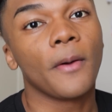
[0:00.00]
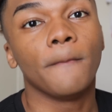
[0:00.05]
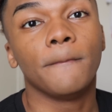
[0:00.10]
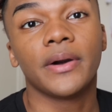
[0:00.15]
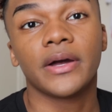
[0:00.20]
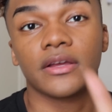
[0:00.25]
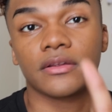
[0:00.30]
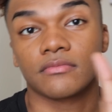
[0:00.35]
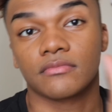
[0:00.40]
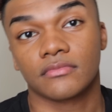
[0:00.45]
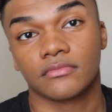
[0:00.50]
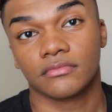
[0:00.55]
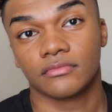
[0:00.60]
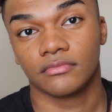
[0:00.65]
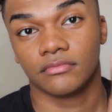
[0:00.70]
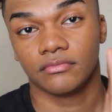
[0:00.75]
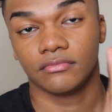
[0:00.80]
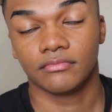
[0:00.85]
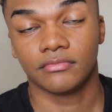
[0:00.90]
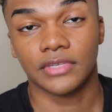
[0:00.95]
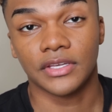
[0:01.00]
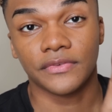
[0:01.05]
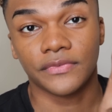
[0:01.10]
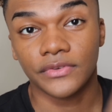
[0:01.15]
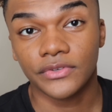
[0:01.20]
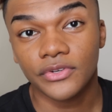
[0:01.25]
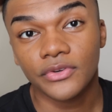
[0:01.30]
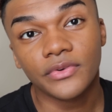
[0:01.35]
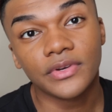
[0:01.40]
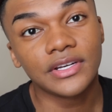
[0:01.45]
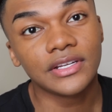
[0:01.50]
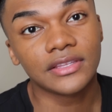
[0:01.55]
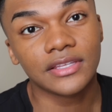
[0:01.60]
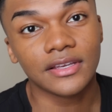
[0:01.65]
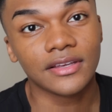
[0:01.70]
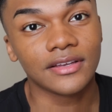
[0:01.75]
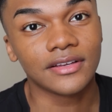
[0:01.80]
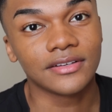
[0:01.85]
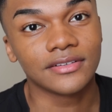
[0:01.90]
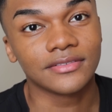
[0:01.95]
But if you do
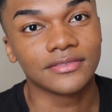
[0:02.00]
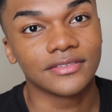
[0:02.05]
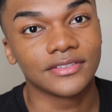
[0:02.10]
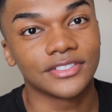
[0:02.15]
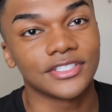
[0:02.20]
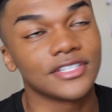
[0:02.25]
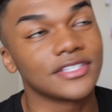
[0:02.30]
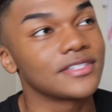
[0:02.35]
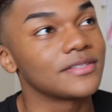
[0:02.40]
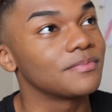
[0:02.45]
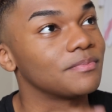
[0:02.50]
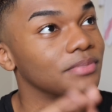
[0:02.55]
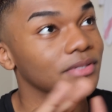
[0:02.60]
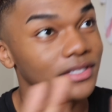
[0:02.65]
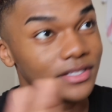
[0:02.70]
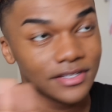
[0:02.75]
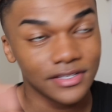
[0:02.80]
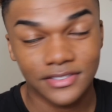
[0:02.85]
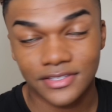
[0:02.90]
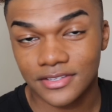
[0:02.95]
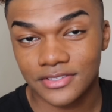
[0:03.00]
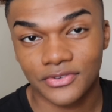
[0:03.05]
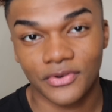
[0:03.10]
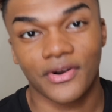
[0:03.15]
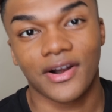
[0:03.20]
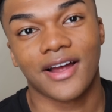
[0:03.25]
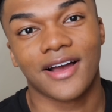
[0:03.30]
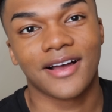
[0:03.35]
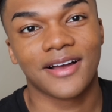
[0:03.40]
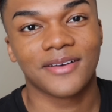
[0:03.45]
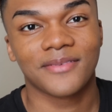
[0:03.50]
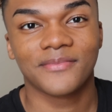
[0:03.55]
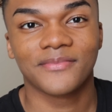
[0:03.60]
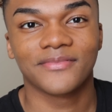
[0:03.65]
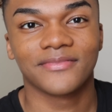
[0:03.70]
anything, just please subscribe